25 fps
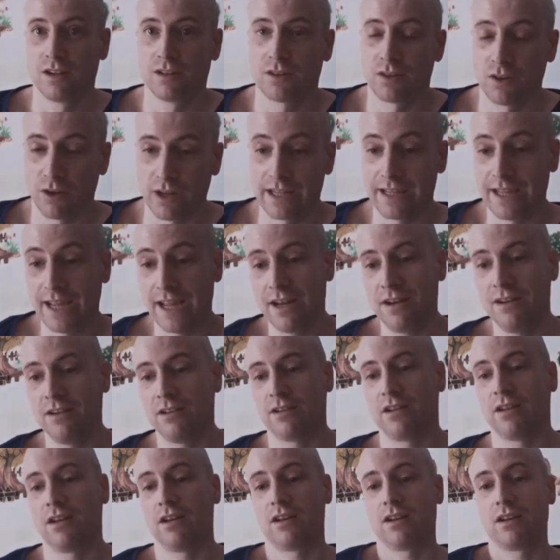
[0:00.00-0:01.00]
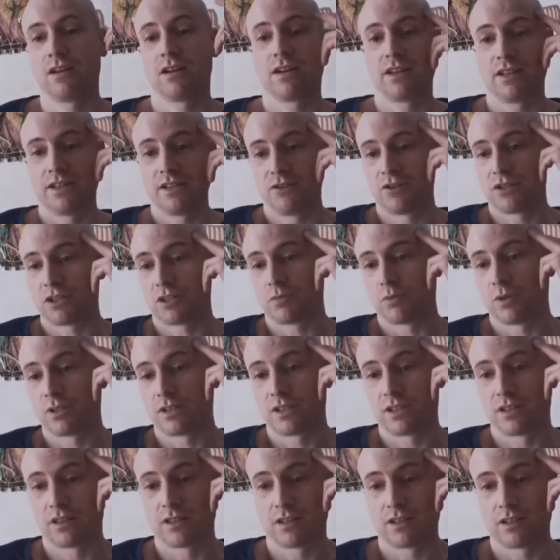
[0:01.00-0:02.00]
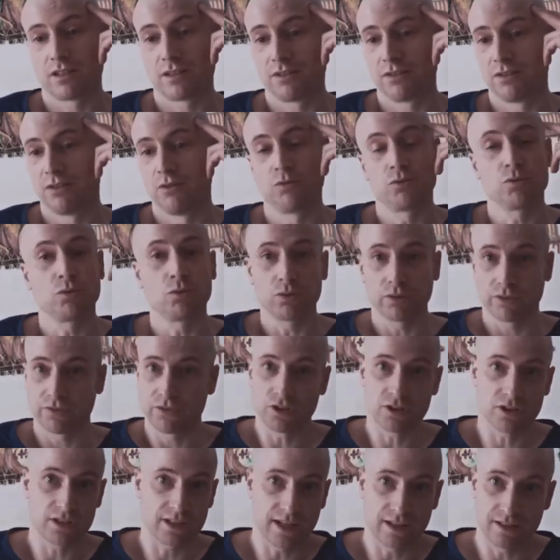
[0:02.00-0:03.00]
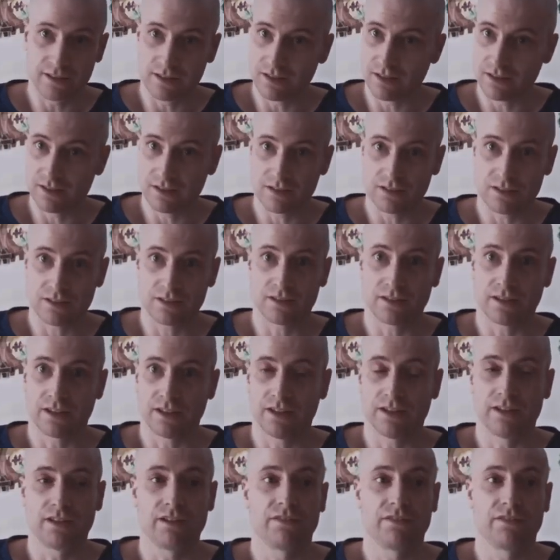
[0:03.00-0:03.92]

So again, you just want to use all of your senses.